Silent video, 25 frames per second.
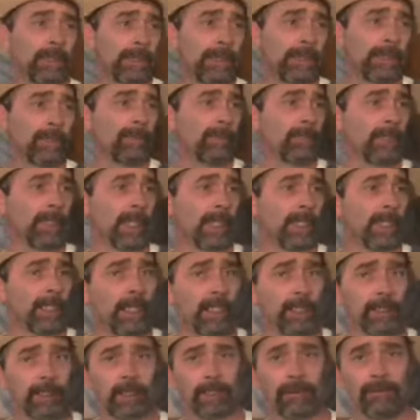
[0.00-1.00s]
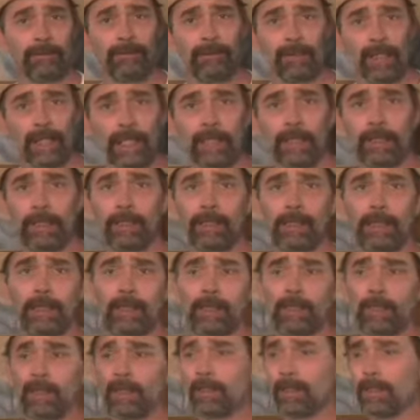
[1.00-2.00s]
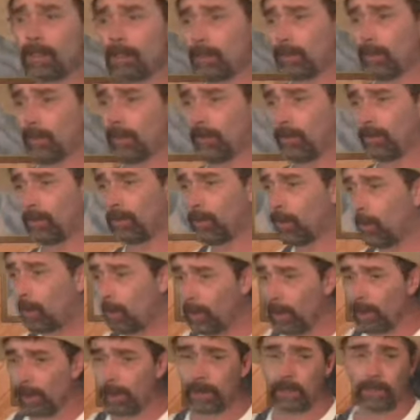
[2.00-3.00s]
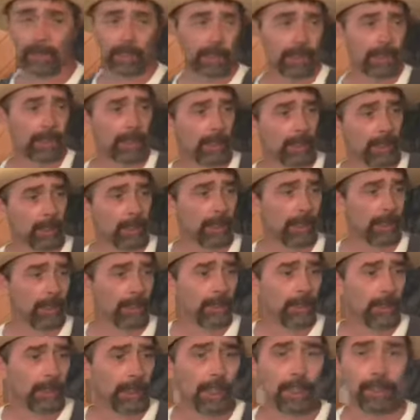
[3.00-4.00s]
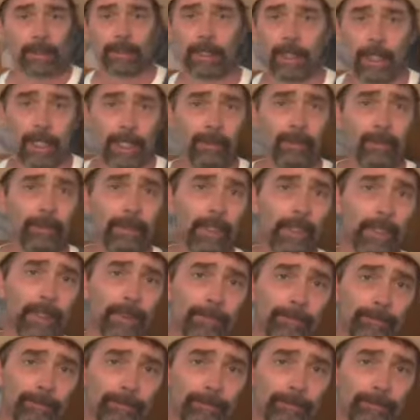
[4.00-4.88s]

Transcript: the devil cannot confess Jesus is both Lord and Savior.